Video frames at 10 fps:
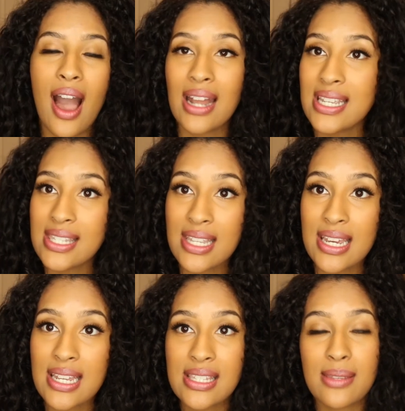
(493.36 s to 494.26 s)

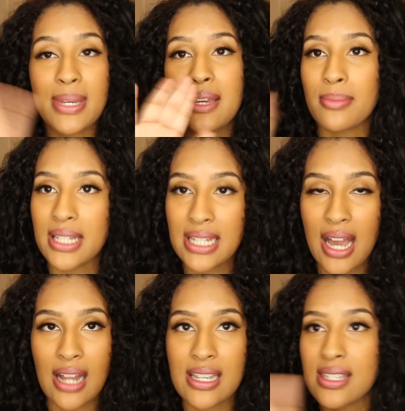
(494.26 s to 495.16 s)
Honestly, to be completely
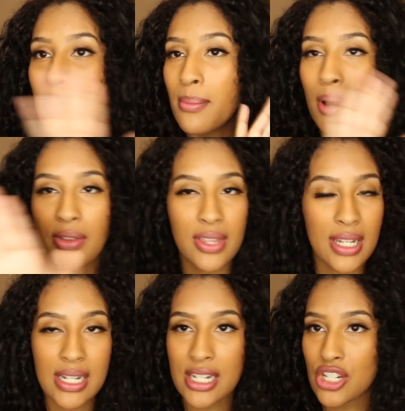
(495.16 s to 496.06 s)
honest, both of the
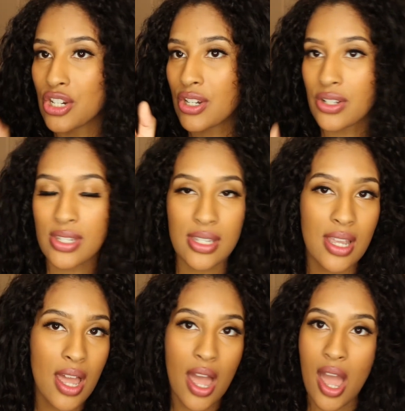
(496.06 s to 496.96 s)

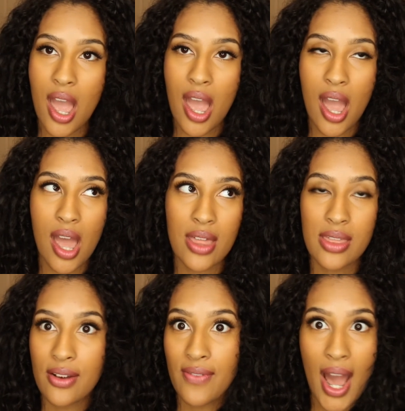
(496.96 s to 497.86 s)
conditioners,
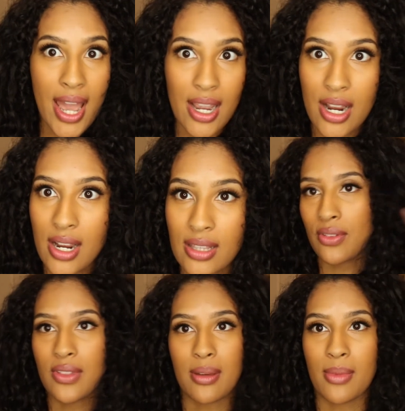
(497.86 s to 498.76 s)
they're fire.
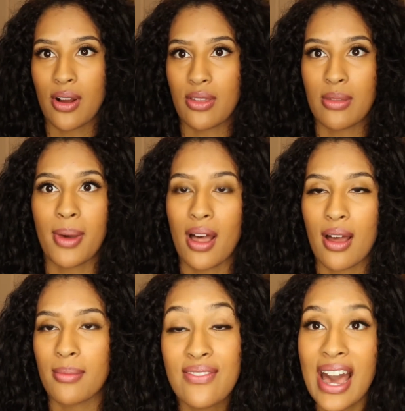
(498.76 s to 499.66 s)
Both of them are the
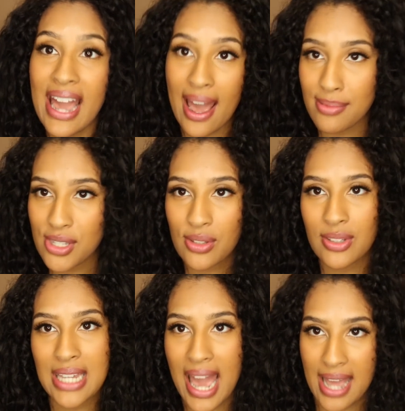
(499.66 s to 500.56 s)
bomb. If I
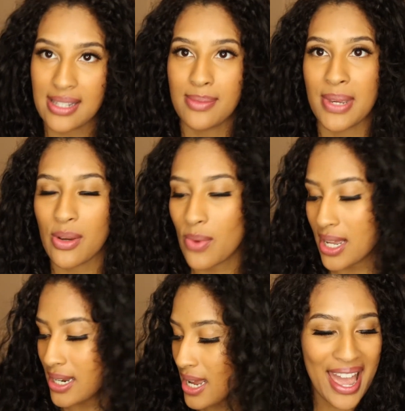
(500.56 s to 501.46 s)
absolutely had to pick
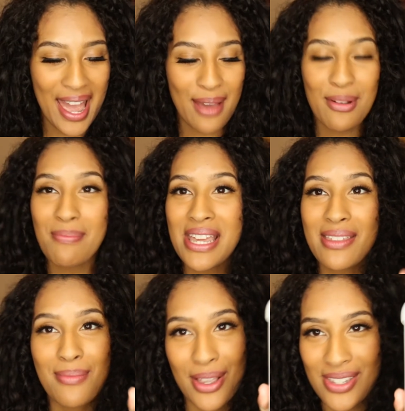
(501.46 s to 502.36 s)
one, it would be
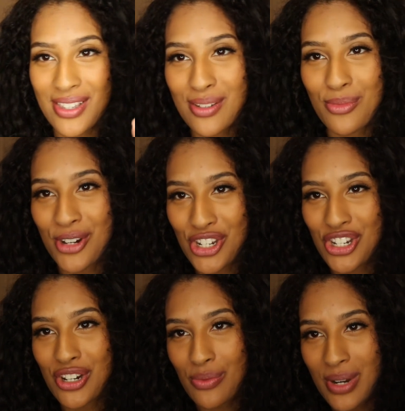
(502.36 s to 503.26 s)
the Melt Into
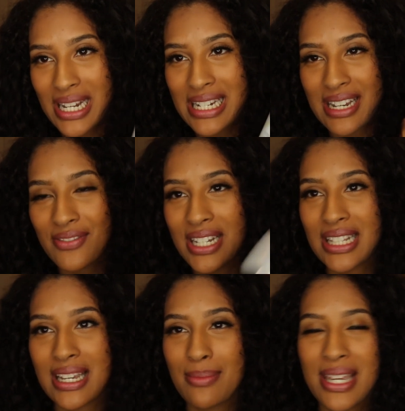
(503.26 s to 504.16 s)
Moisture one,
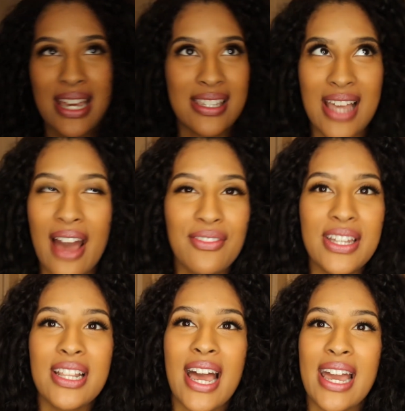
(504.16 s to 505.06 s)
definitely, because I
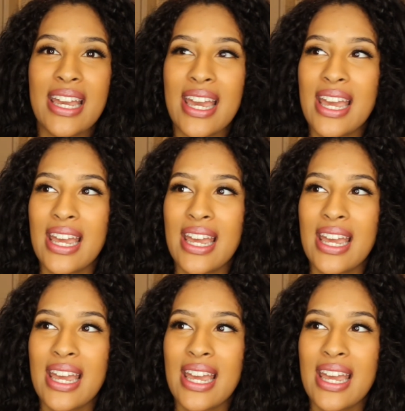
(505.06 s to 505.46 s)
feel like